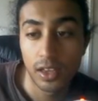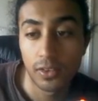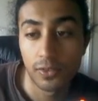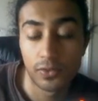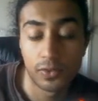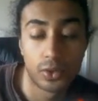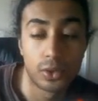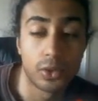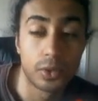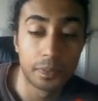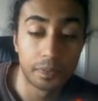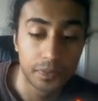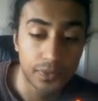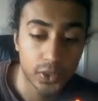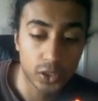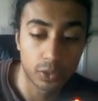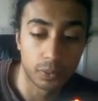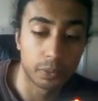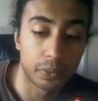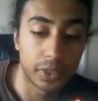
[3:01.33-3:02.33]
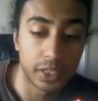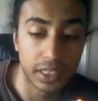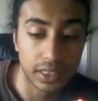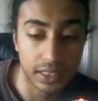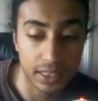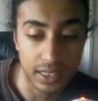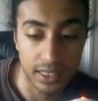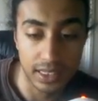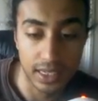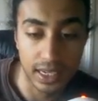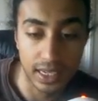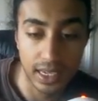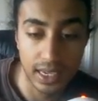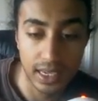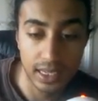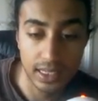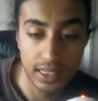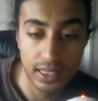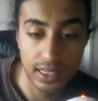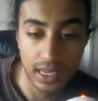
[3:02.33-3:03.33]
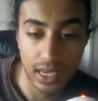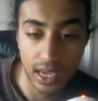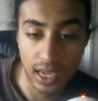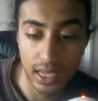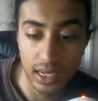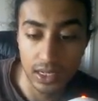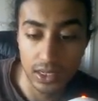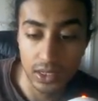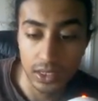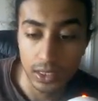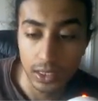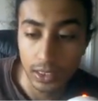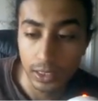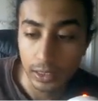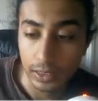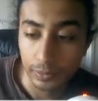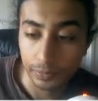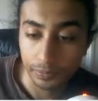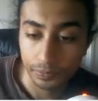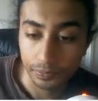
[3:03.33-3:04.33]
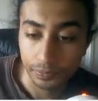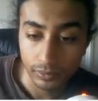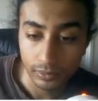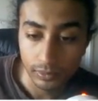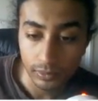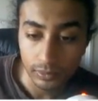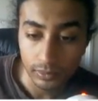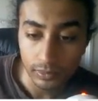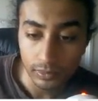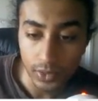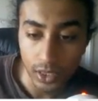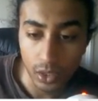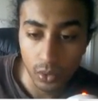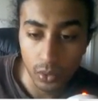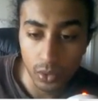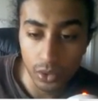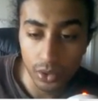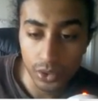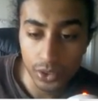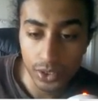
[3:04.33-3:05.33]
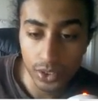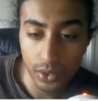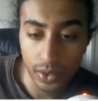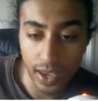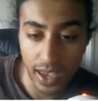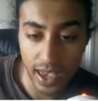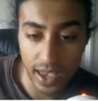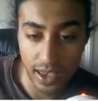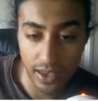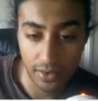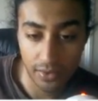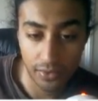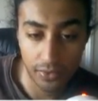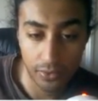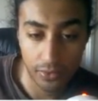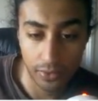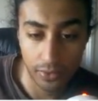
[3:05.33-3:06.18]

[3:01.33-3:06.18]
for completeness, I guess. And we also have